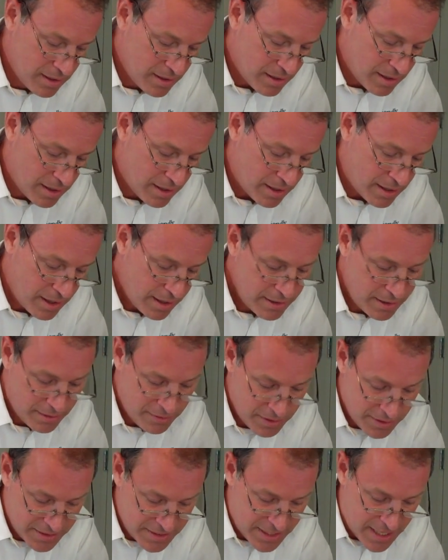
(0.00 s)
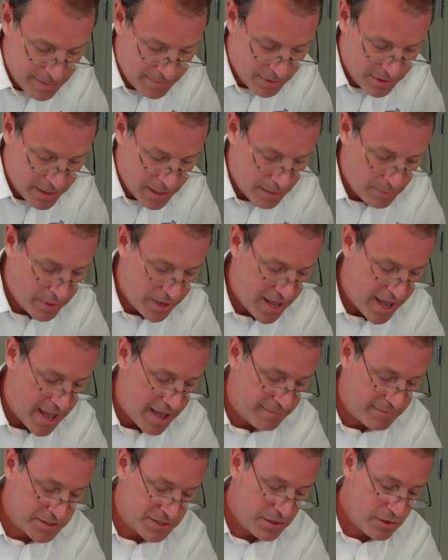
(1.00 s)
Another example that I would
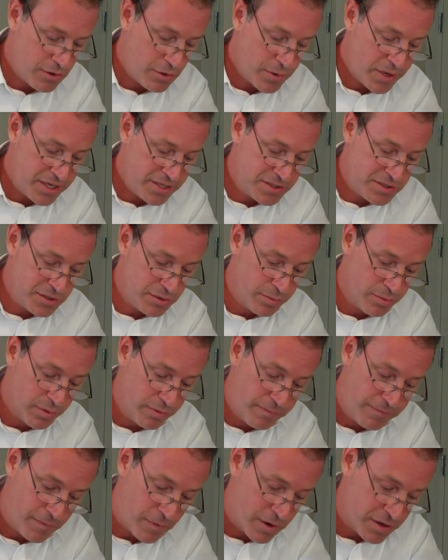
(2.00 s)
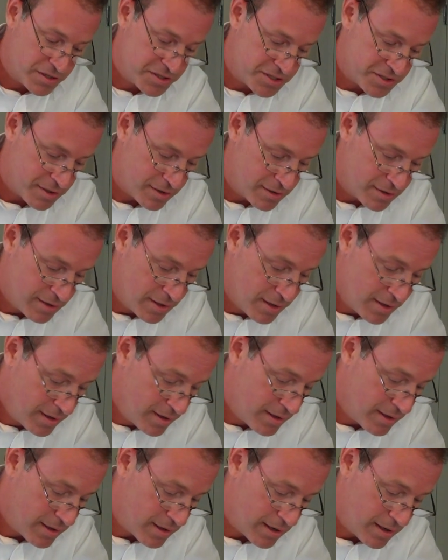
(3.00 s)
have is an 08 Subaru Forester.
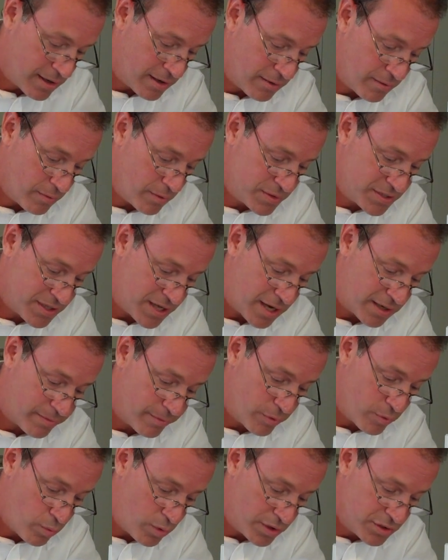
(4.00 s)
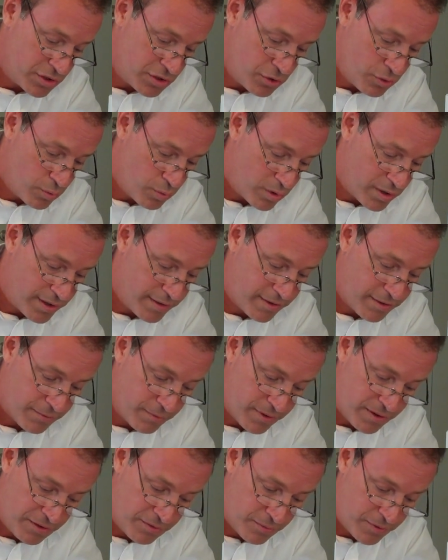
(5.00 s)
Stock number
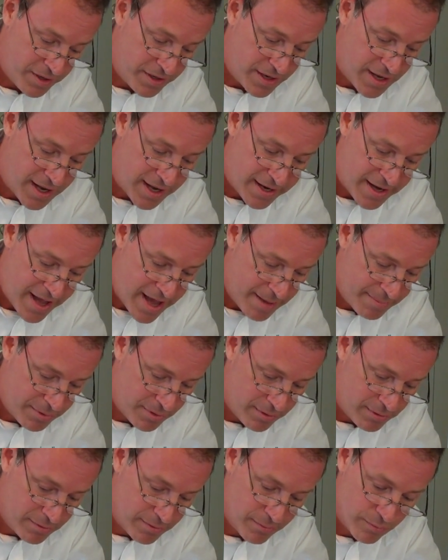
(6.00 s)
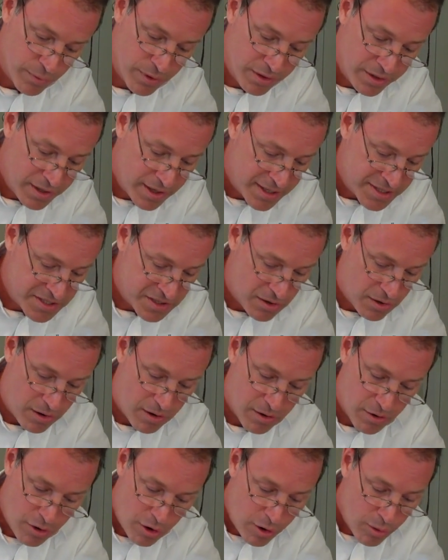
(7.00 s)
121339 Apple. Really nice
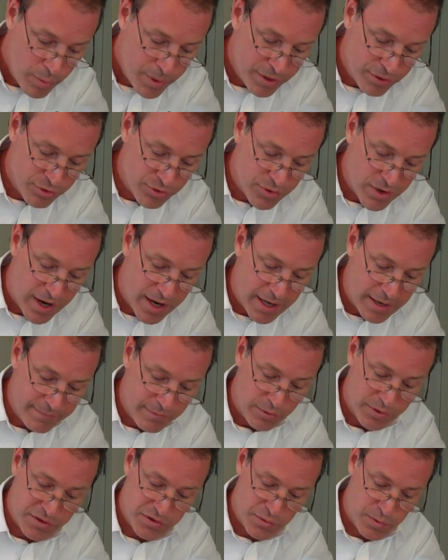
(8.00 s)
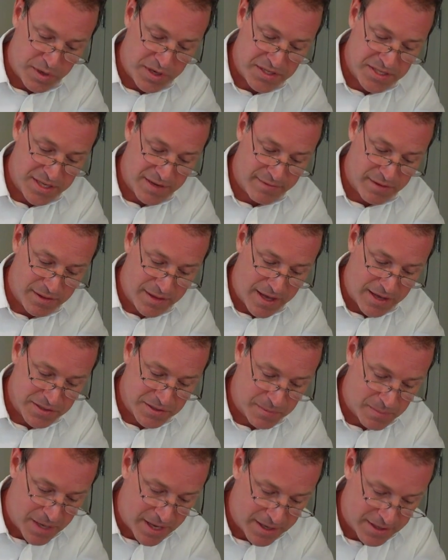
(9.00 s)
car, all-wheel drive, only
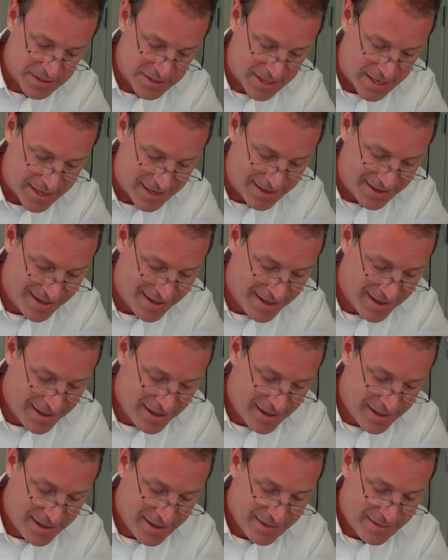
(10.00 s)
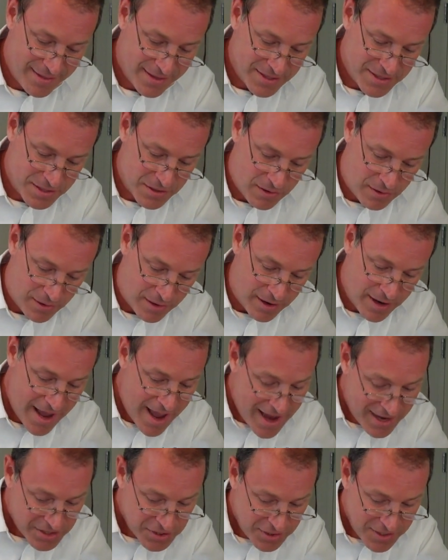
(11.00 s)
27,000 miles on it. This car
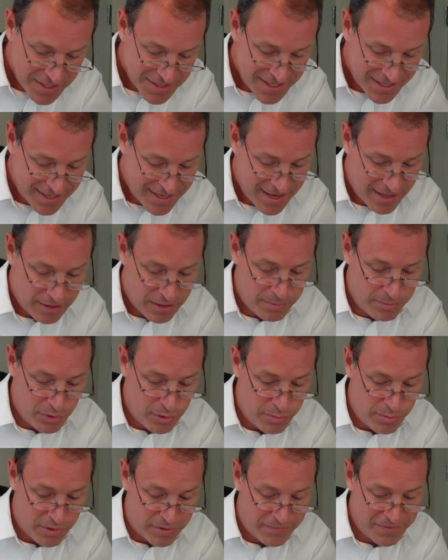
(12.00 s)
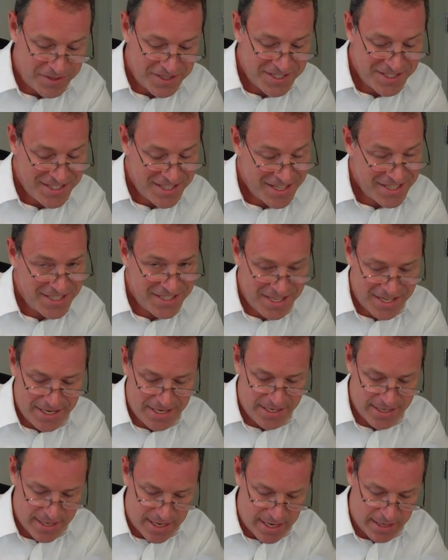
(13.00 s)
actually is in Kelley Blue Book for
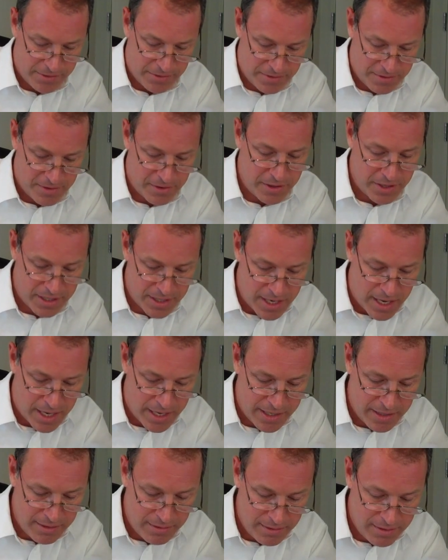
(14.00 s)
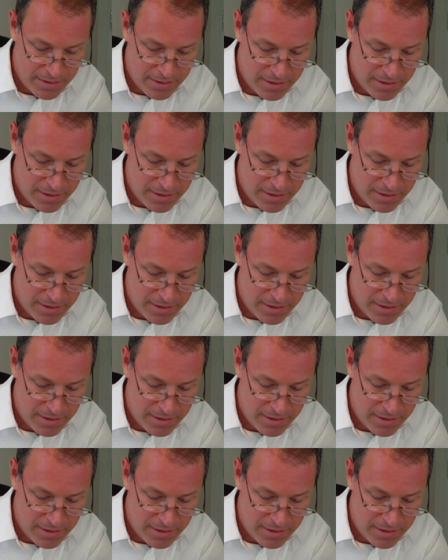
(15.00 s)
$16,939,